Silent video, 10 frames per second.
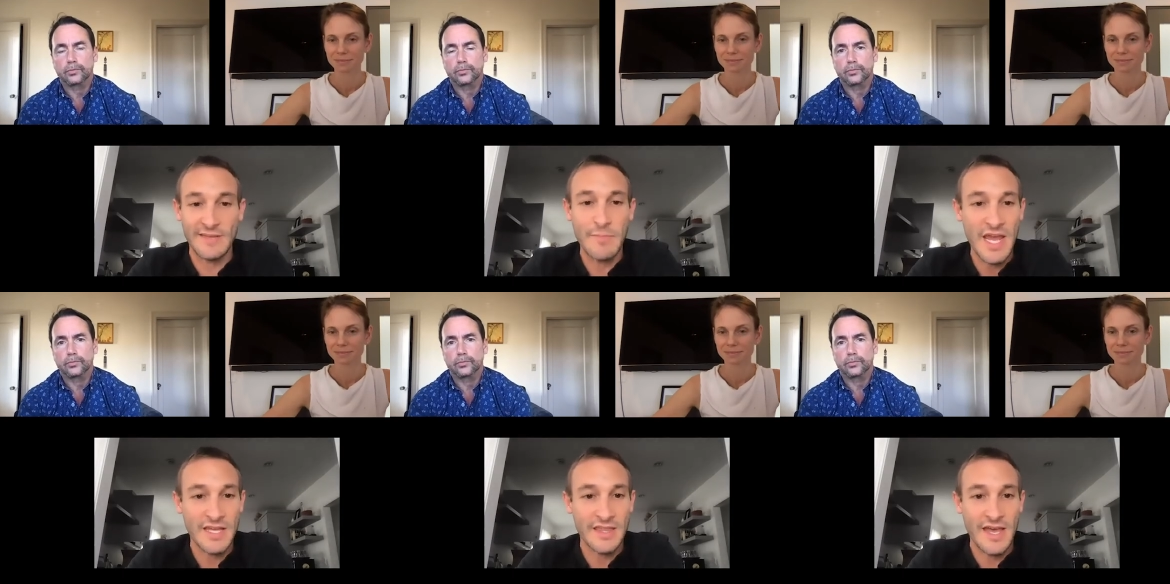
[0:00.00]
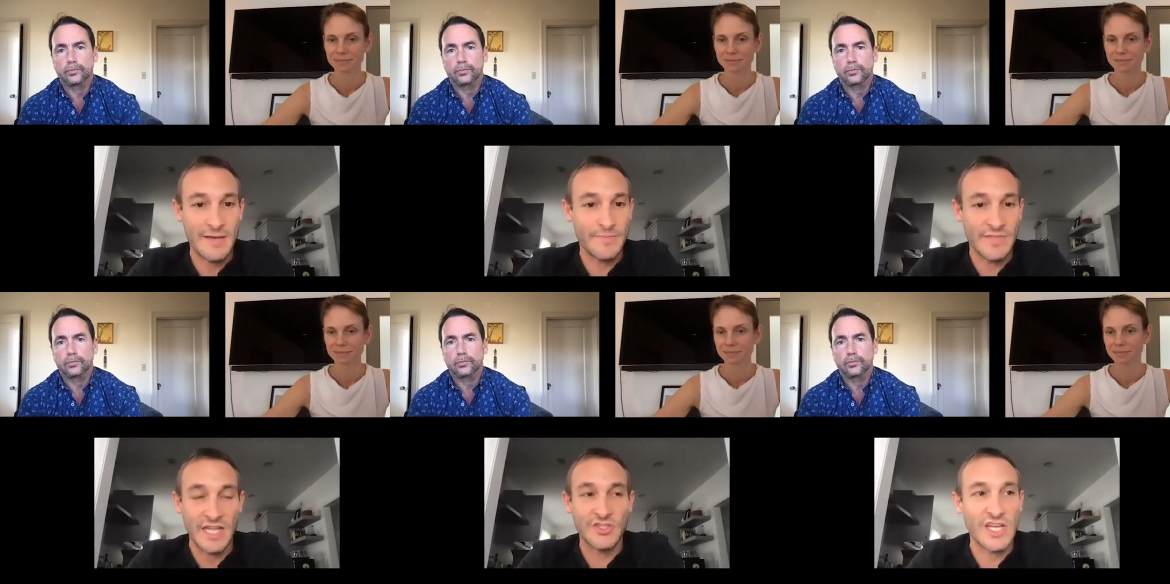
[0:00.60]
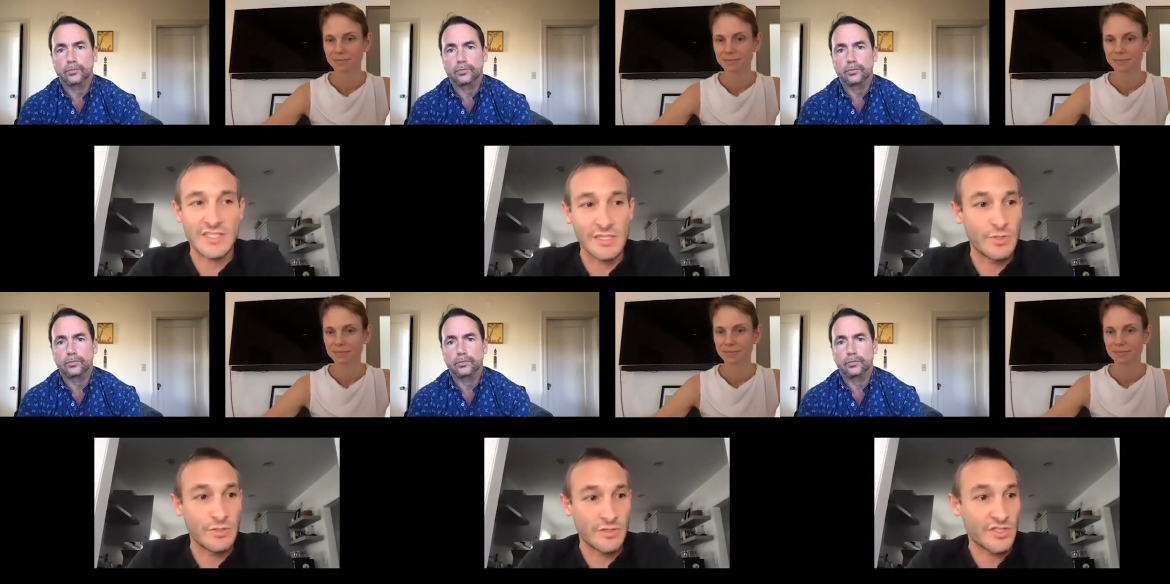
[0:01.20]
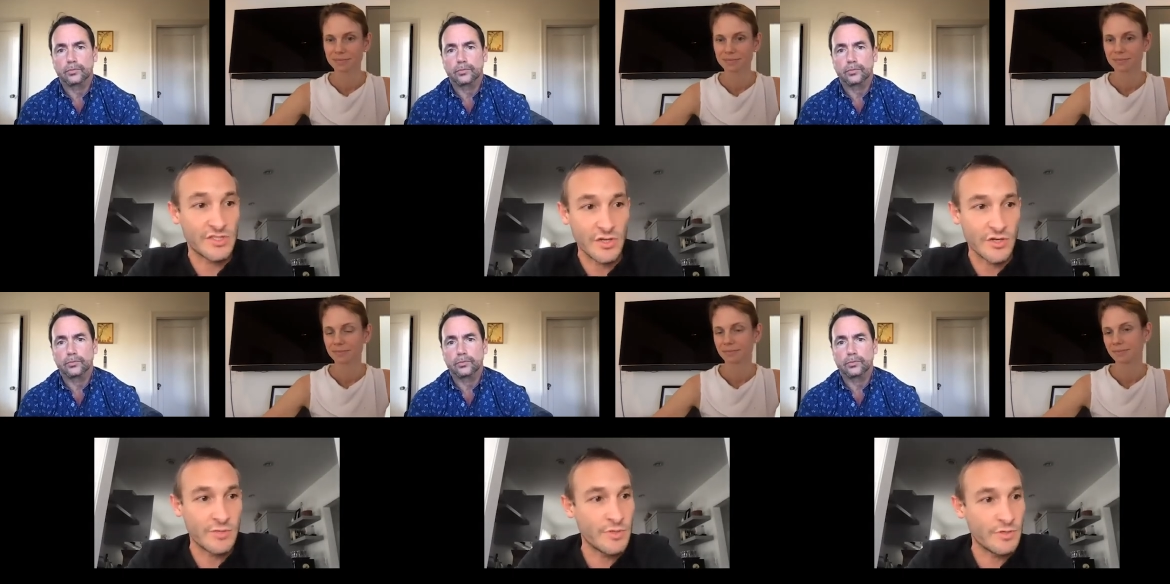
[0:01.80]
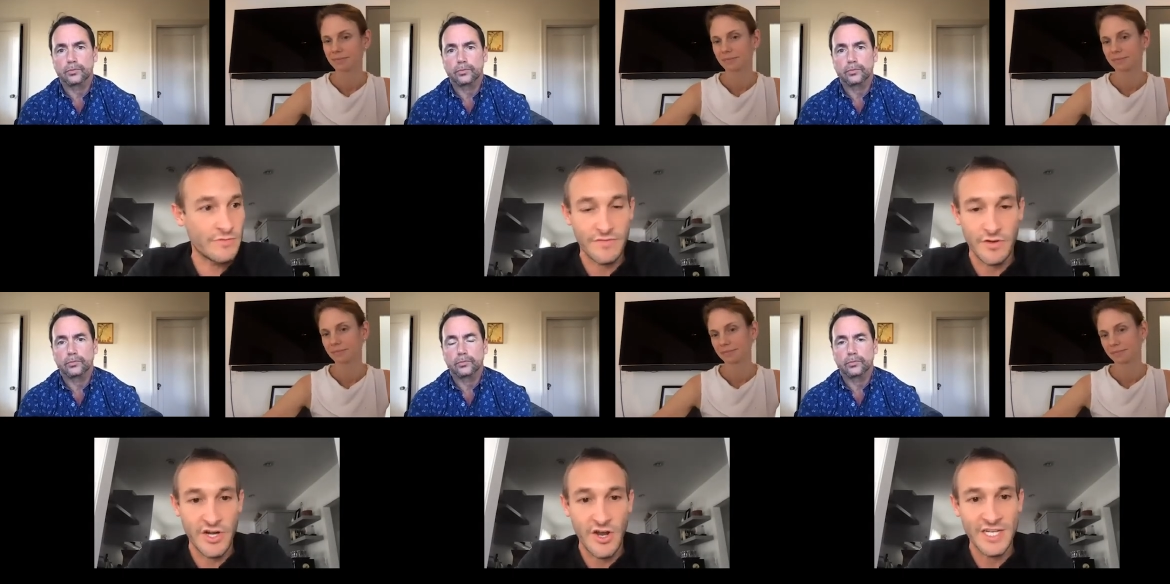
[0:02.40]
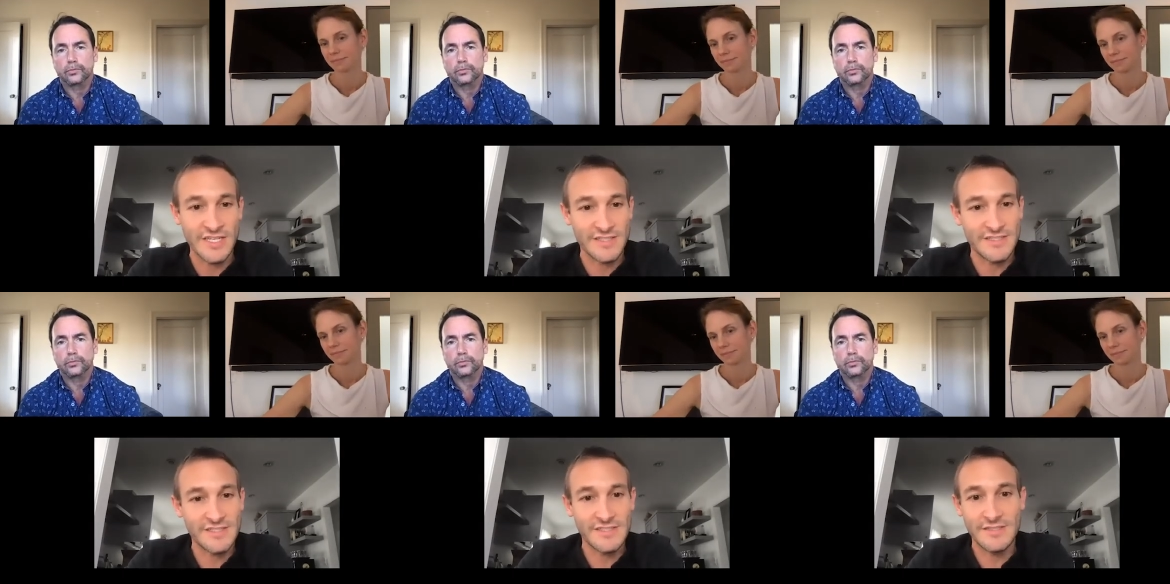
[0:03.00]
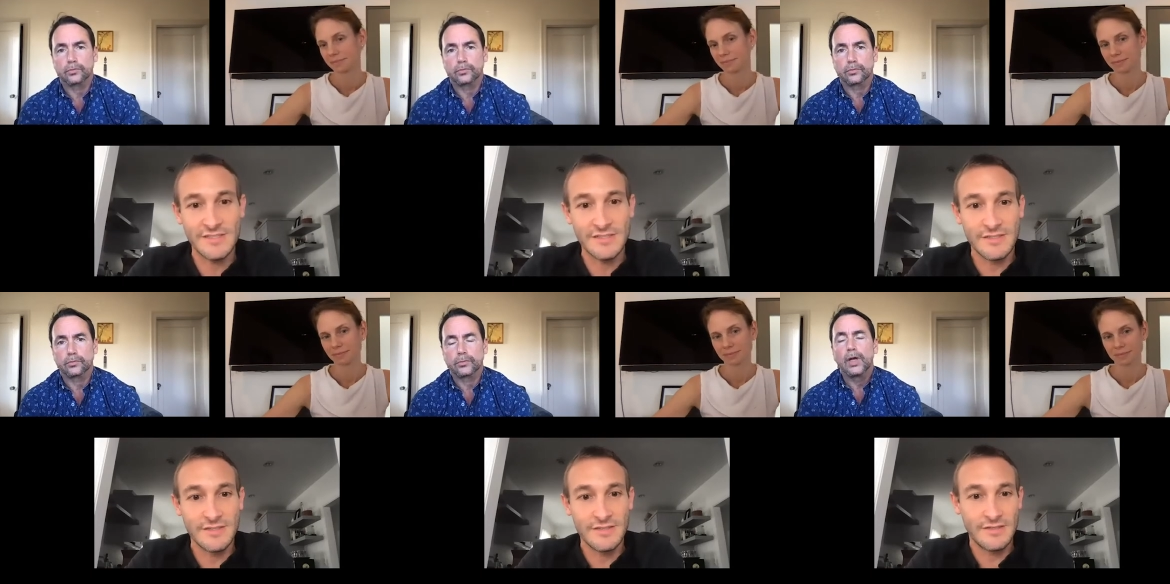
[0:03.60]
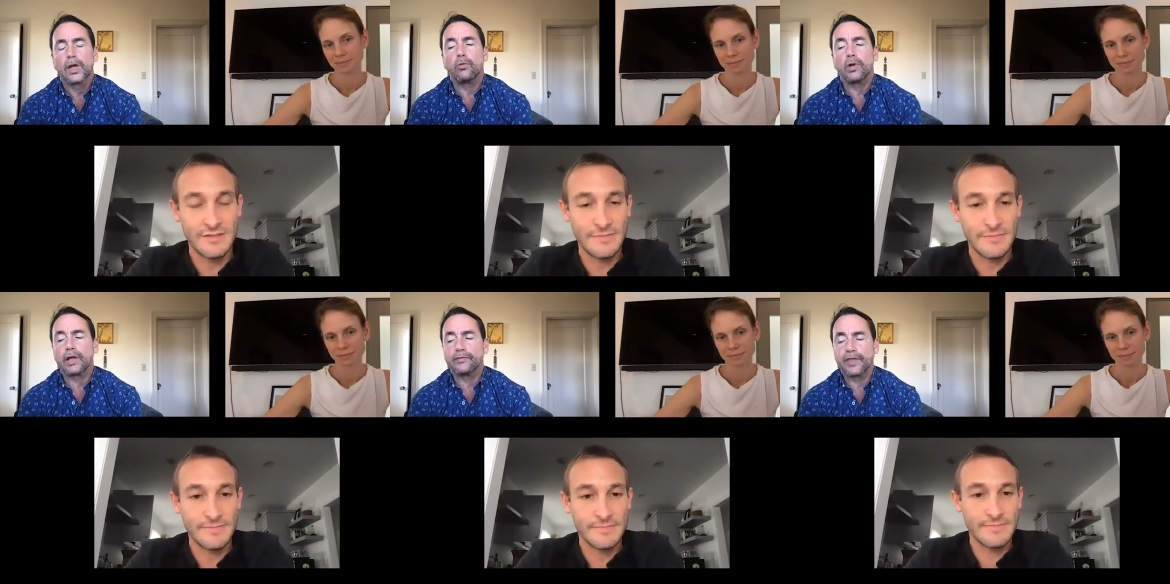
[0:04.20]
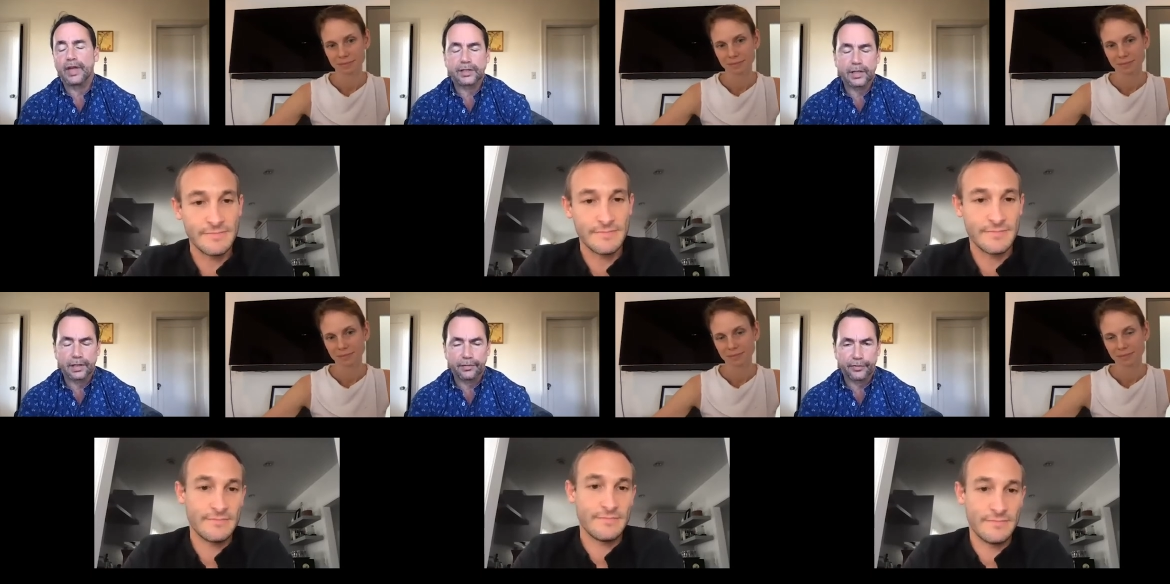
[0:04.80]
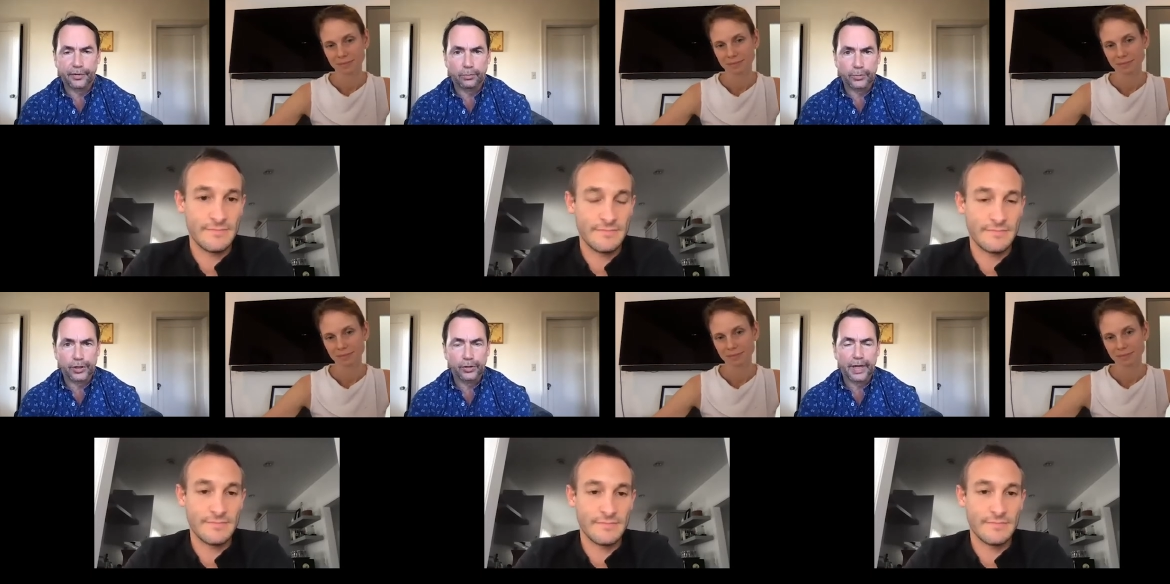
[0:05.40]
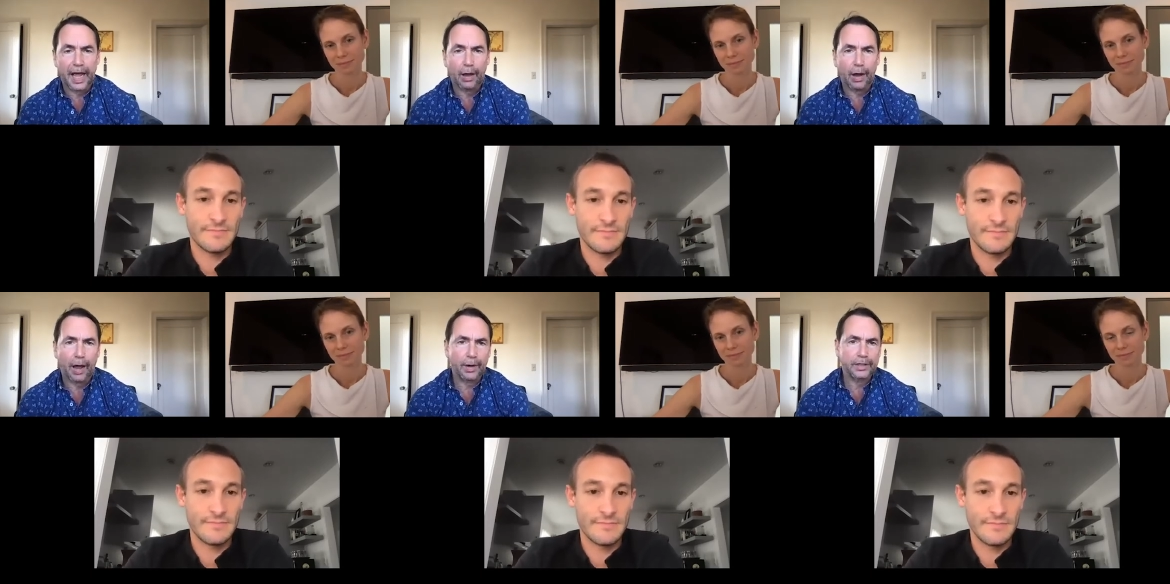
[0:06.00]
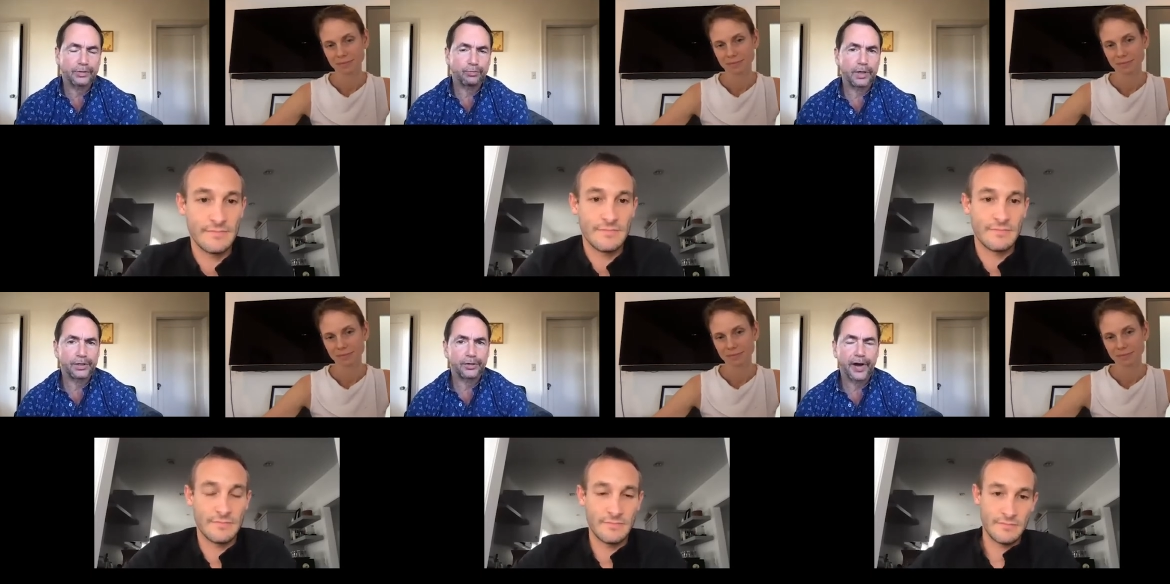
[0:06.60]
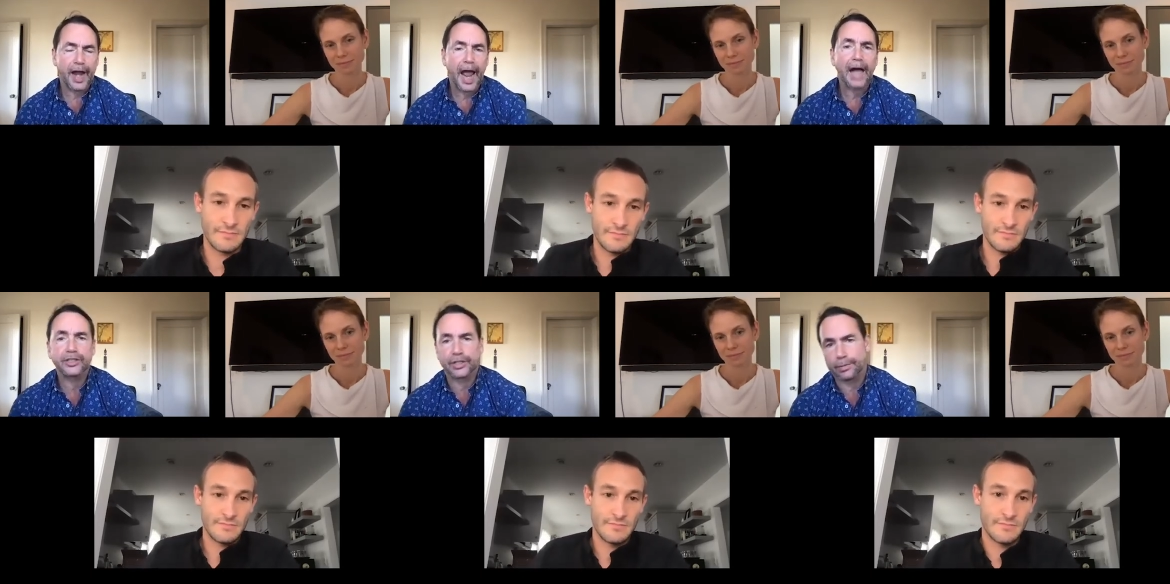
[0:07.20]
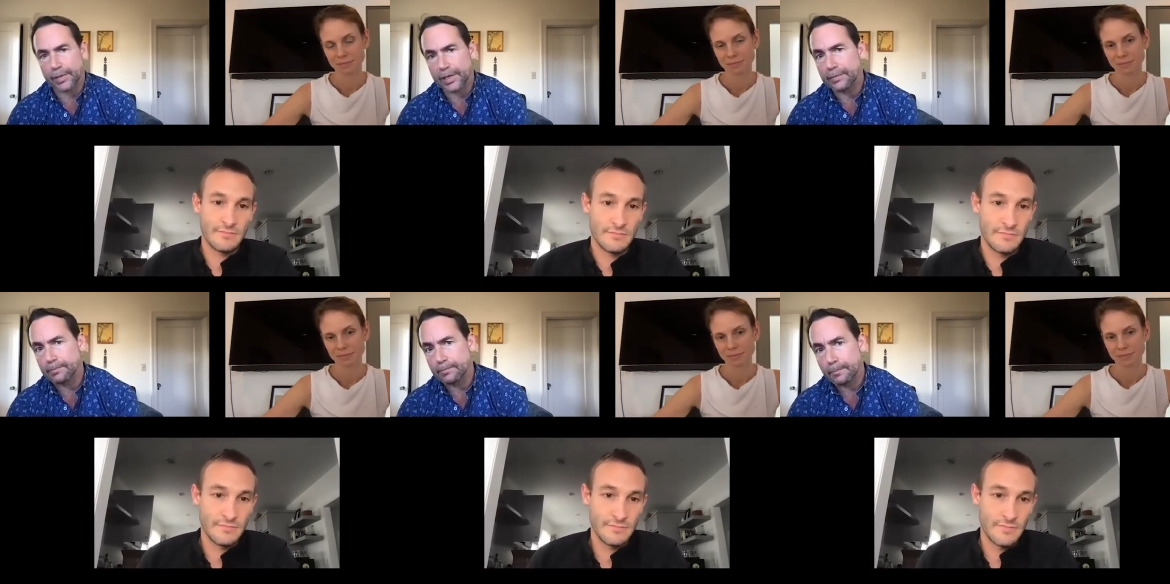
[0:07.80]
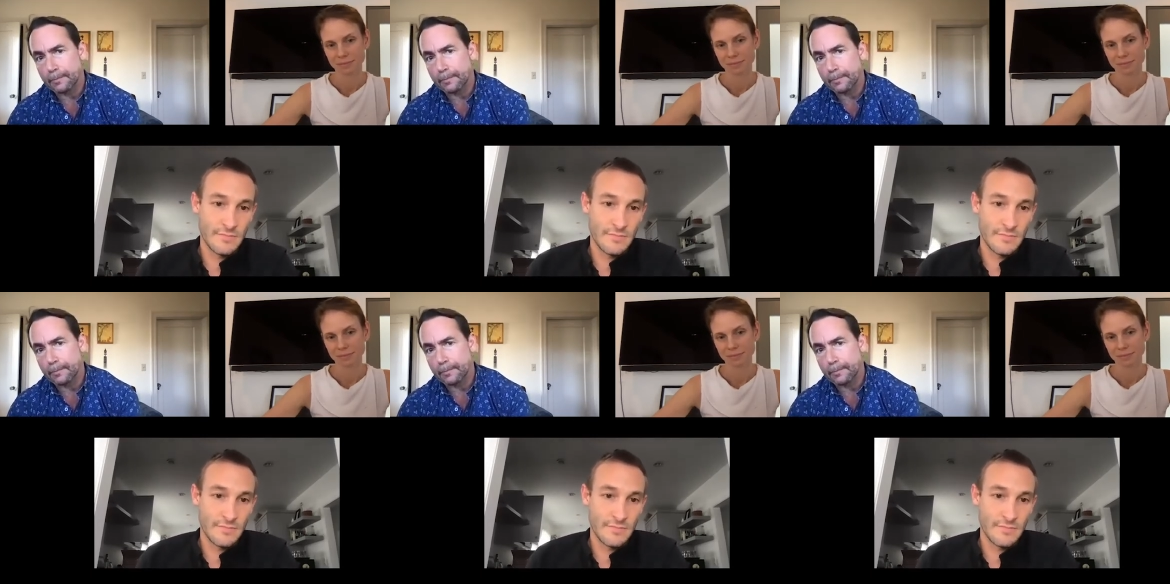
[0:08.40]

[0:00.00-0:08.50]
Speaker 1: and make them digestible or discernible for an audience?
Speaker 2: Well, have they seen the film too? And how, what, is, what has their reaction been?